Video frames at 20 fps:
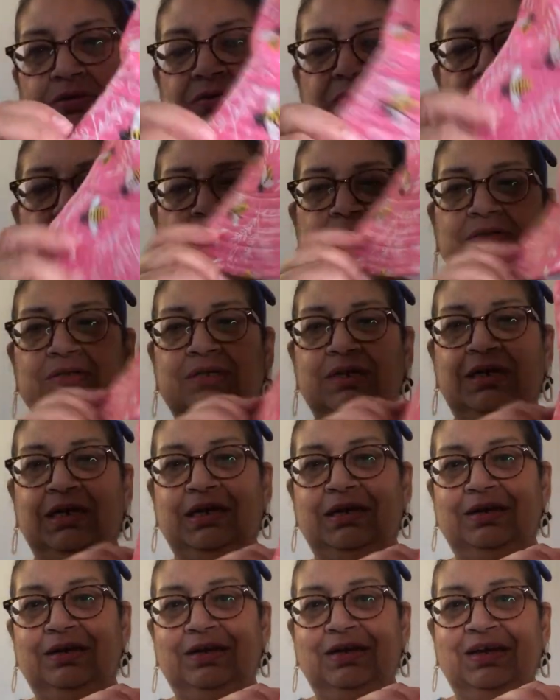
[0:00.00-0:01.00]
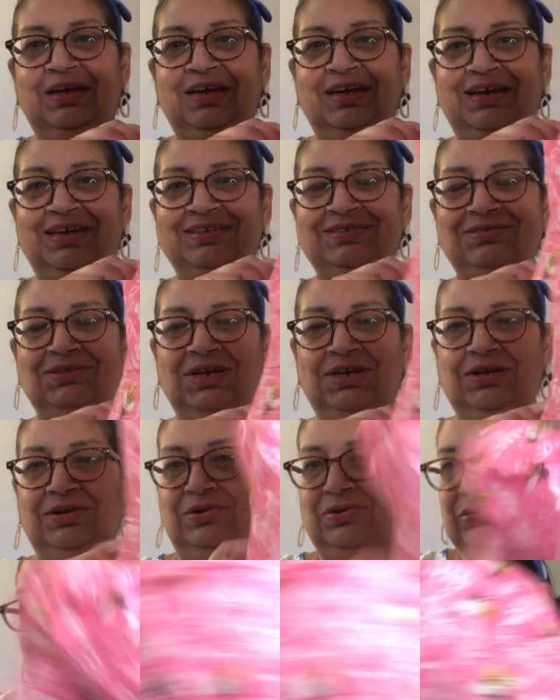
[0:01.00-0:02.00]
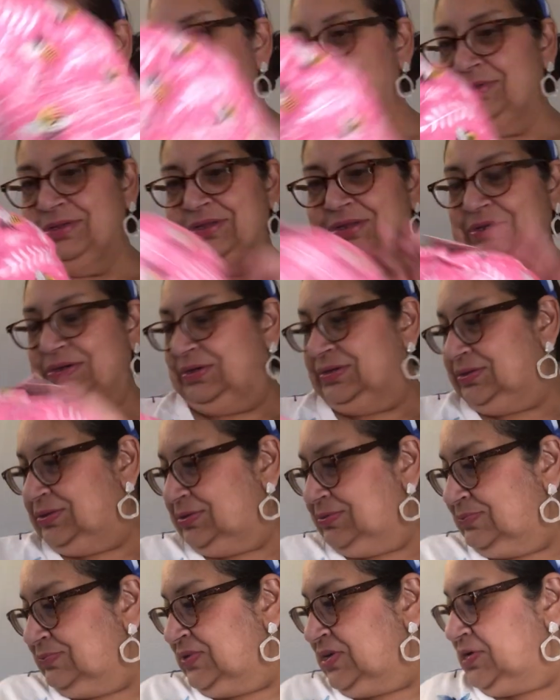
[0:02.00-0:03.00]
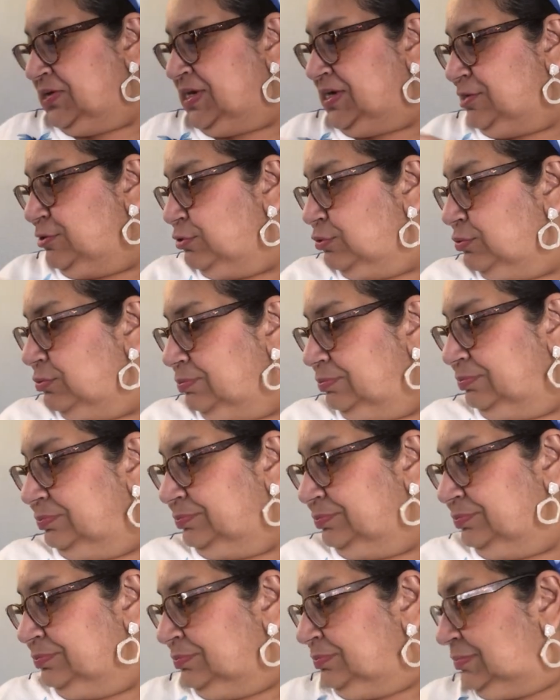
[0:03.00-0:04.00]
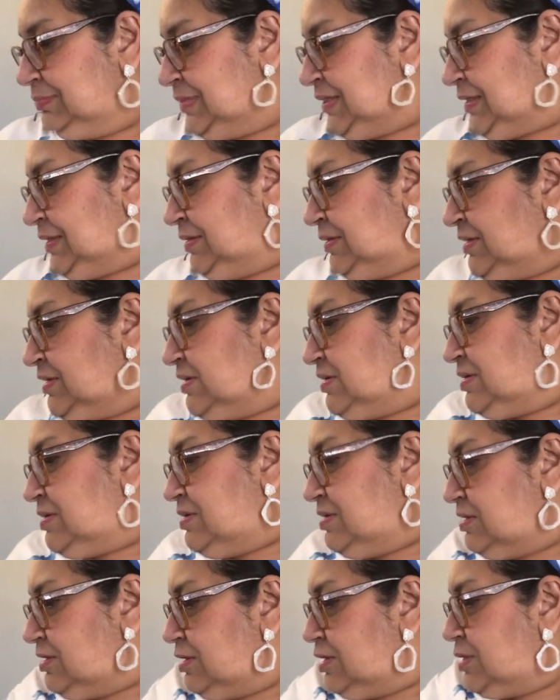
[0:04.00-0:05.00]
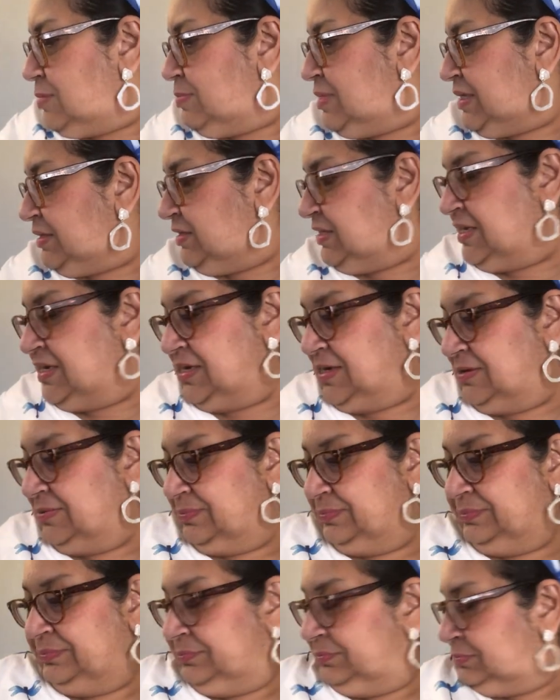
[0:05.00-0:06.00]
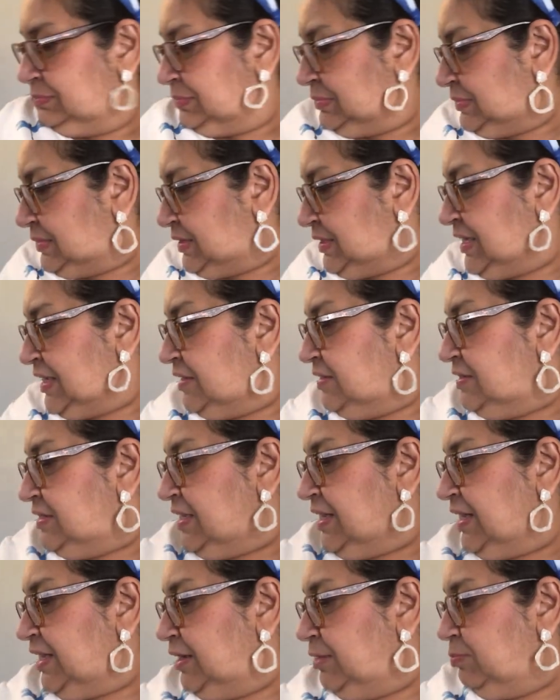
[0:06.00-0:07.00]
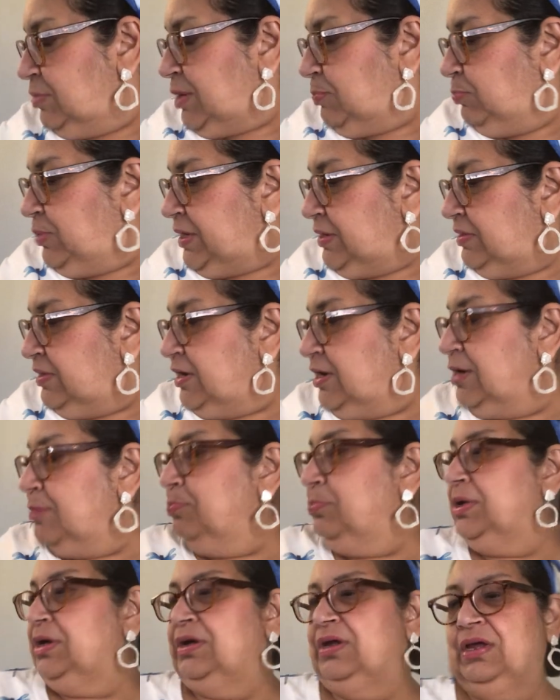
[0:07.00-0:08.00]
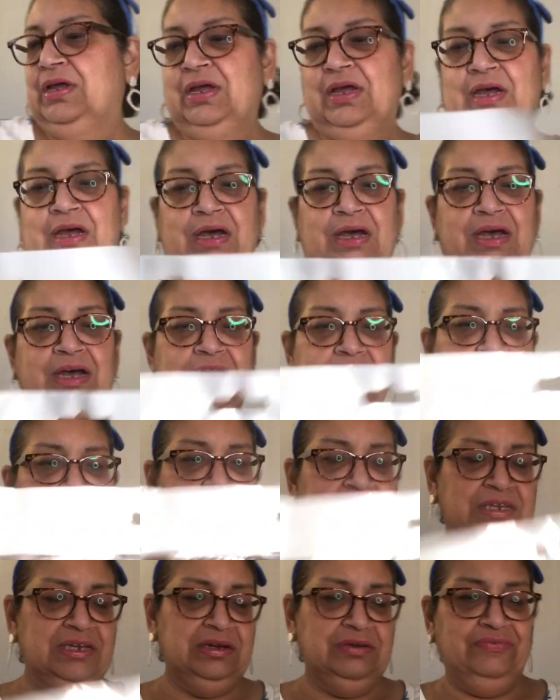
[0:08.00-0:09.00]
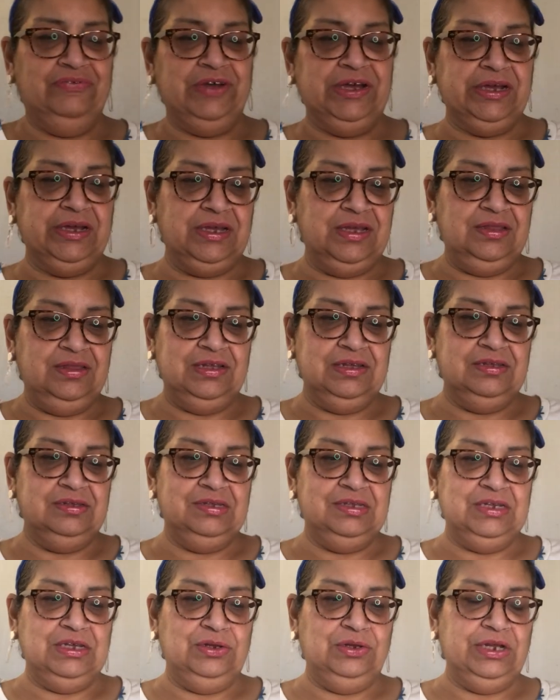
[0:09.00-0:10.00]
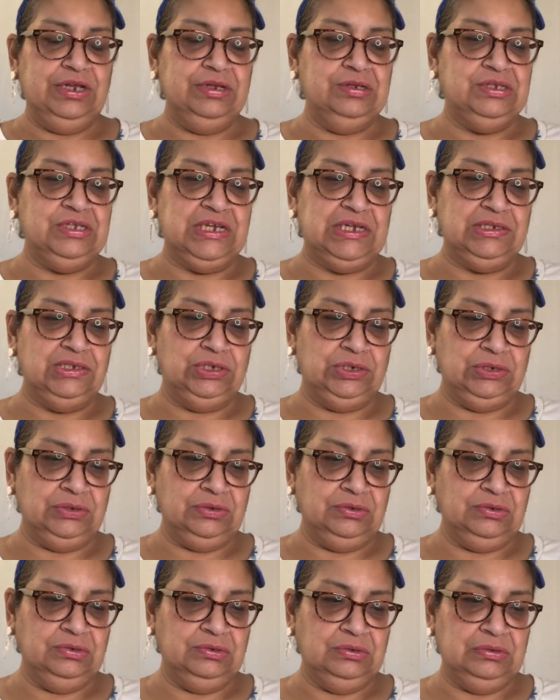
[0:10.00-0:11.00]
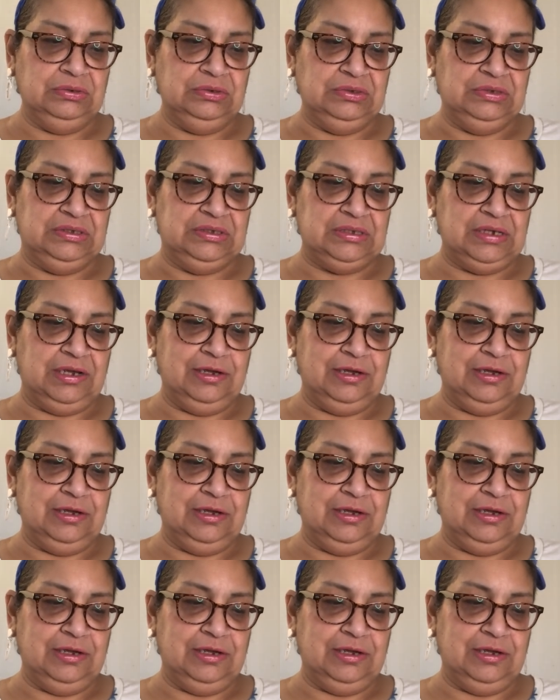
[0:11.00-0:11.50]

so there's that. Isn't that adorable? Very cute. Let's see. Next item I picked up, I did find this in the essentials,